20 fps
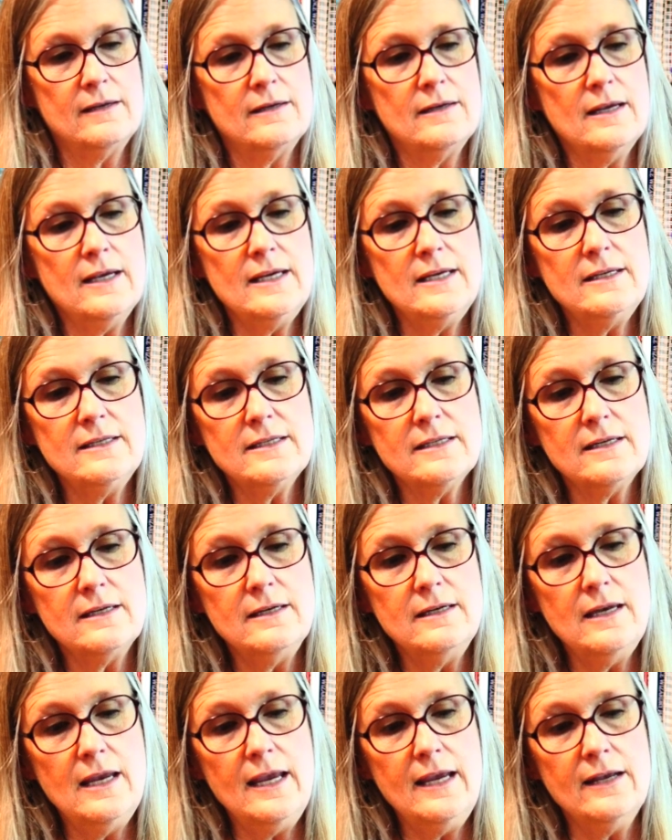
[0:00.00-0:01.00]
nice
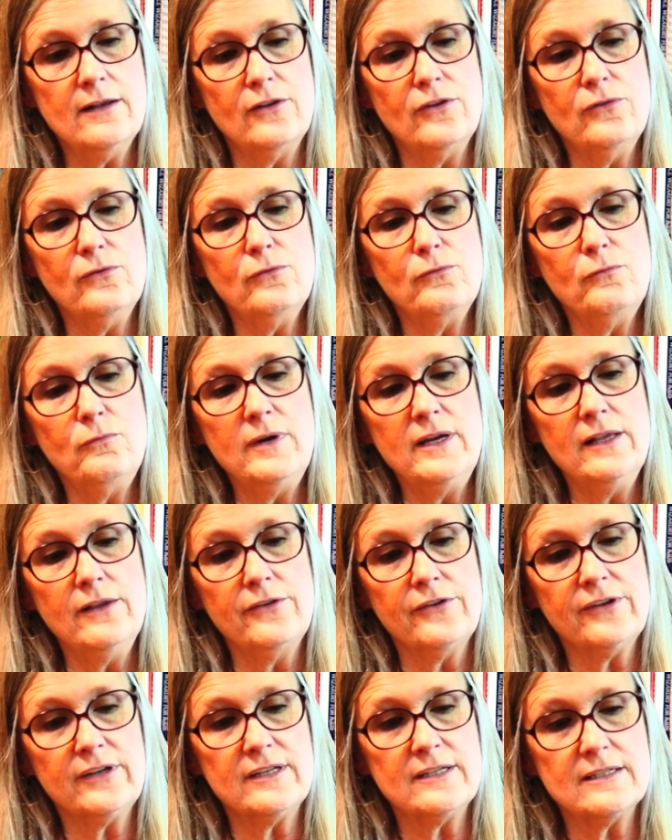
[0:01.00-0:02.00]
nail
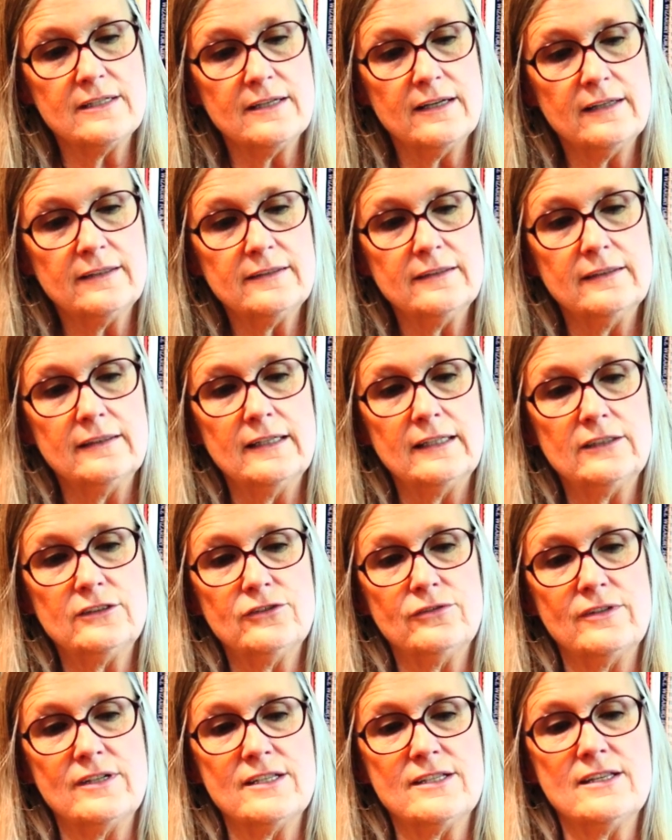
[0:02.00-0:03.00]
will conduct
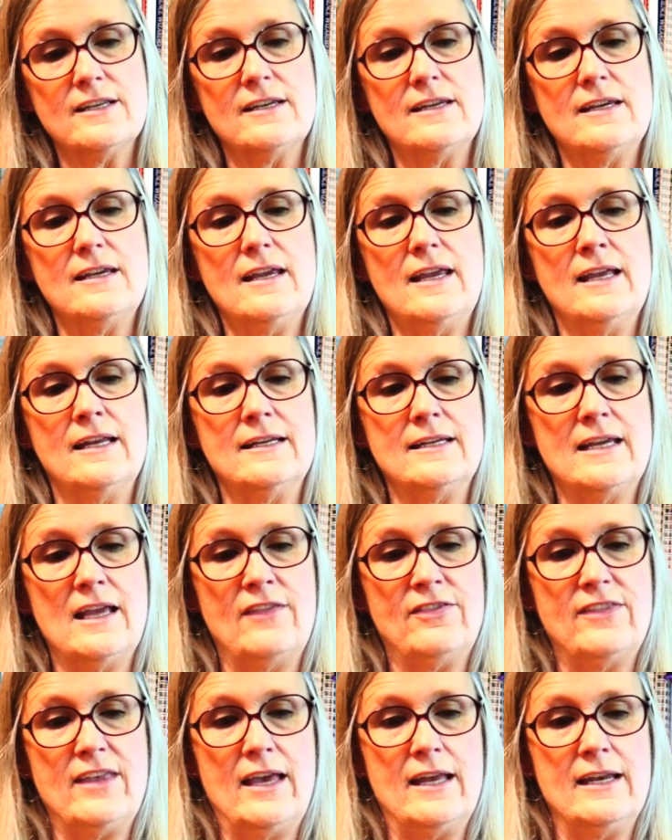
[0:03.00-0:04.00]
electricity and
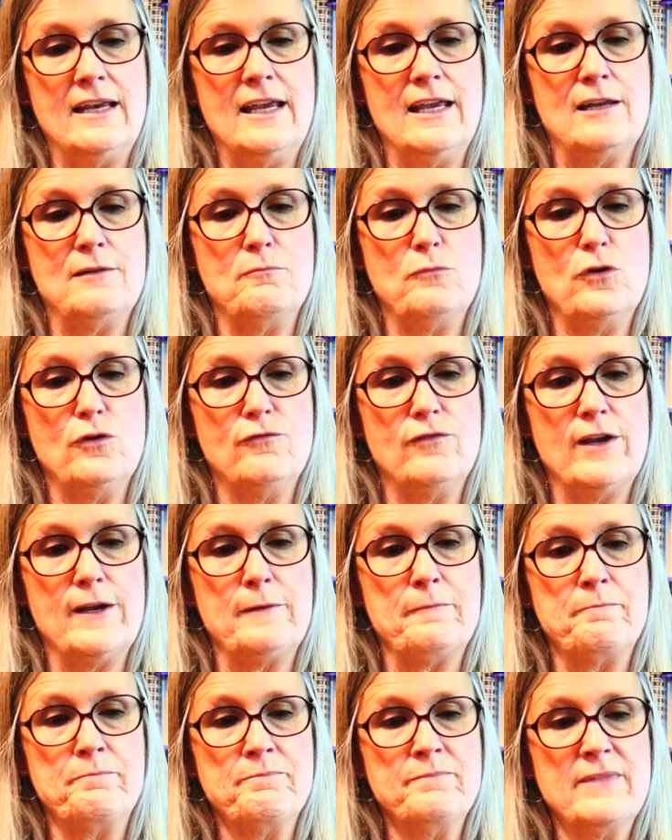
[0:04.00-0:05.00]
get that head
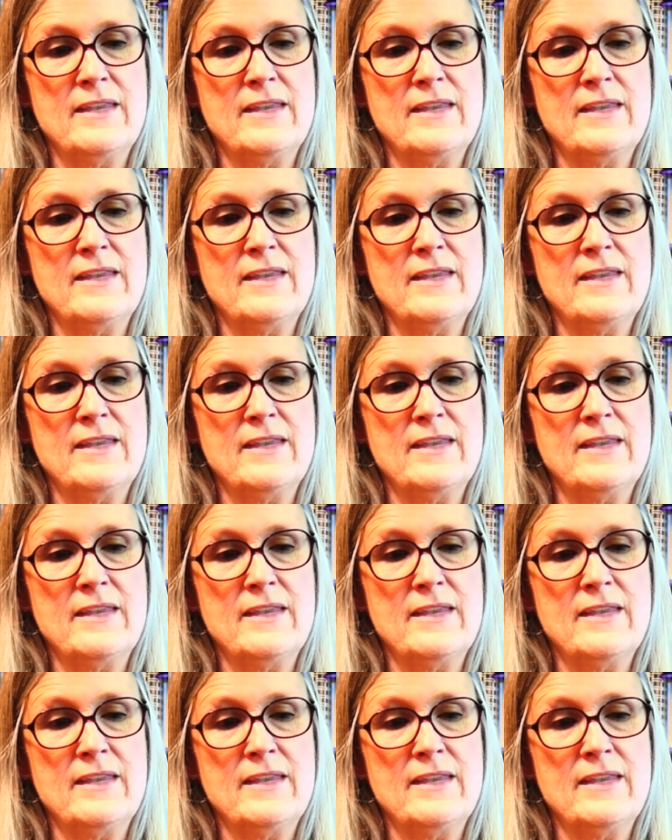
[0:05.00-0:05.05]
moving.